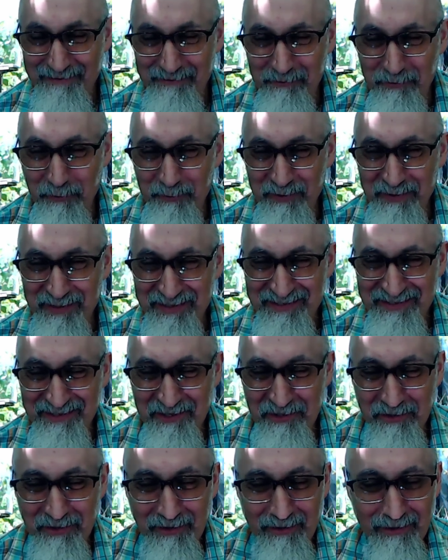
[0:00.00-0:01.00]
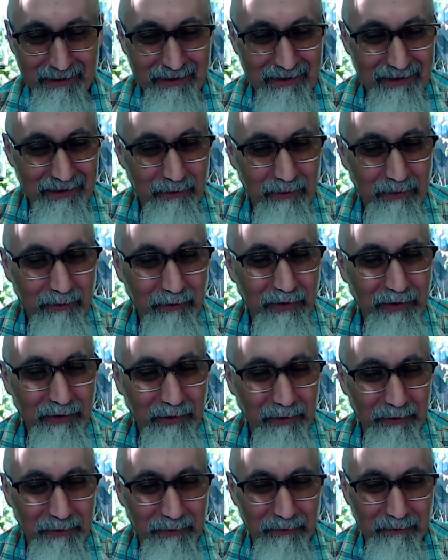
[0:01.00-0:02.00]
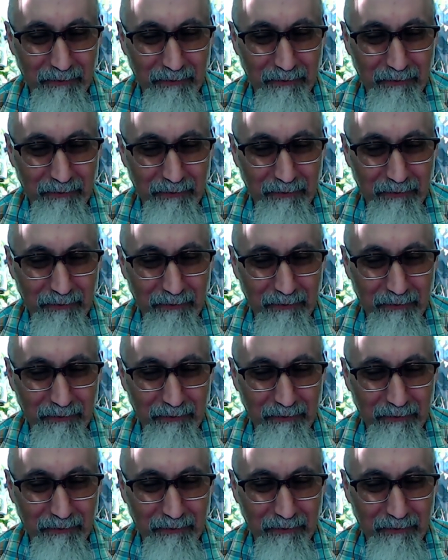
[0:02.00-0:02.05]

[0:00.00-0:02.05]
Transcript: Open discussion. Let's see where we go.